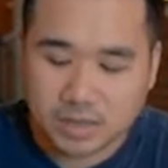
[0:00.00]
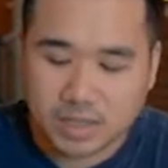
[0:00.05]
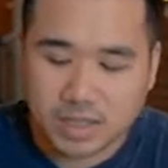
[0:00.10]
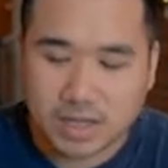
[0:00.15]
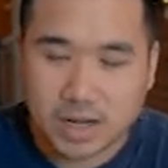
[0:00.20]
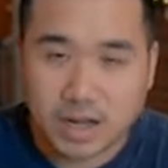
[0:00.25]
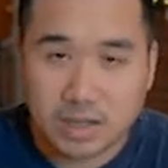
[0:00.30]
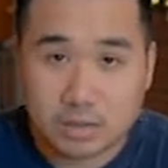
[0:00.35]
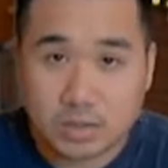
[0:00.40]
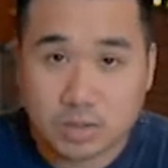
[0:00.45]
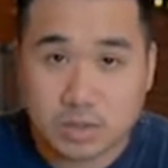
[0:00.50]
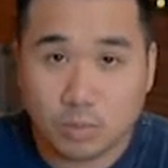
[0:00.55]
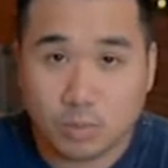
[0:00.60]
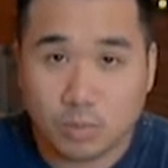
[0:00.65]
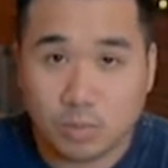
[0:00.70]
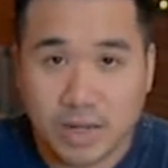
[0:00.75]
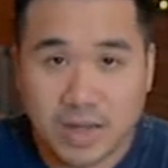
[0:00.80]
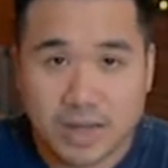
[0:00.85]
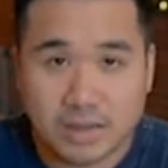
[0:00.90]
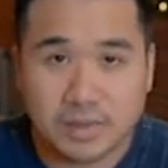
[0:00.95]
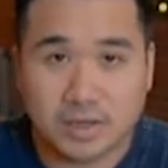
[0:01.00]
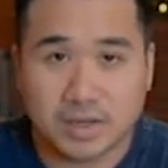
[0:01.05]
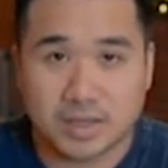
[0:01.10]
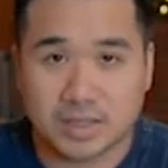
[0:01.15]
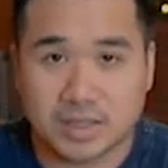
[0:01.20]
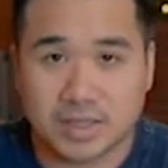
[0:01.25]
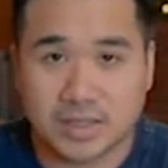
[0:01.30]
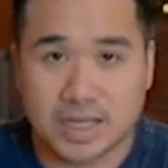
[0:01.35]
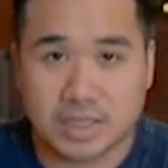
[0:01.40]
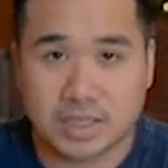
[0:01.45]
The colors are way better
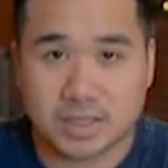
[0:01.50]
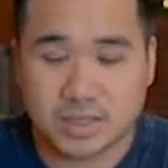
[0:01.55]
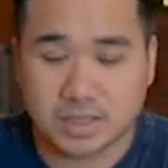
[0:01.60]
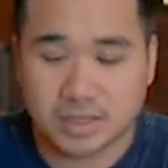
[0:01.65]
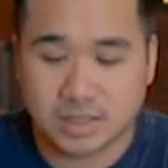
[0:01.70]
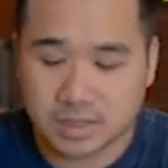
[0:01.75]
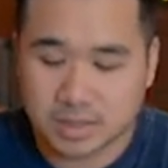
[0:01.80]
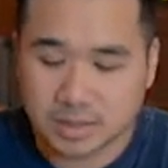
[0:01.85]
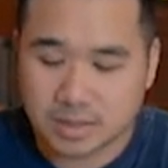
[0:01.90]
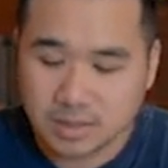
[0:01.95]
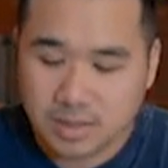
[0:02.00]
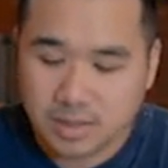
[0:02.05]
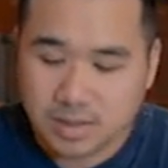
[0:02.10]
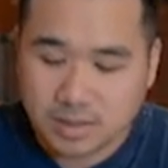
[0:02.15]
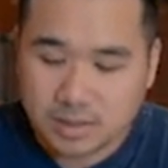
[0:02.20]
than last year's.